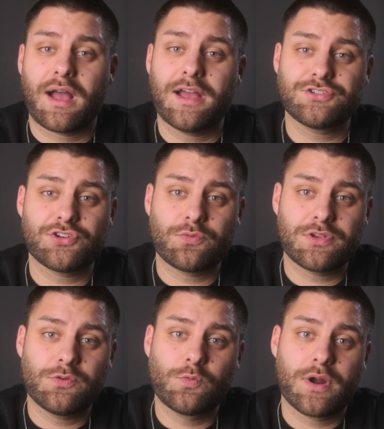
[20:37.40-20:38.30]
I show
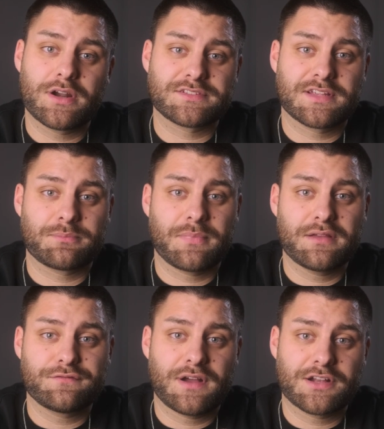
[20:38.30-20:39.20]
you where I set
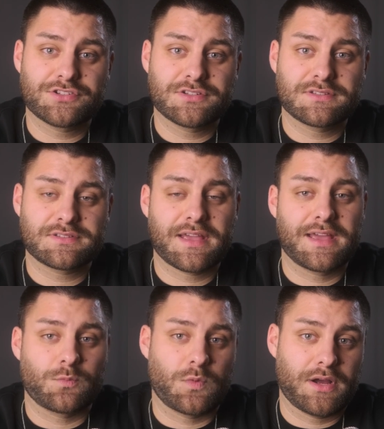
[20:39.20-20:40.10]
my functions
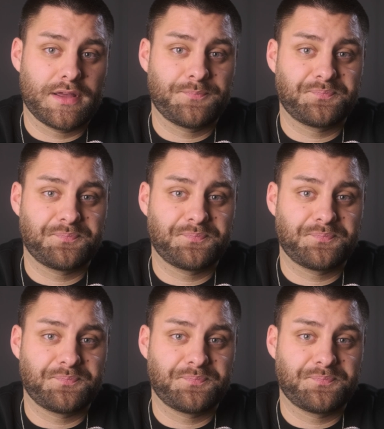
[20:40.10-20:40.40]
and why.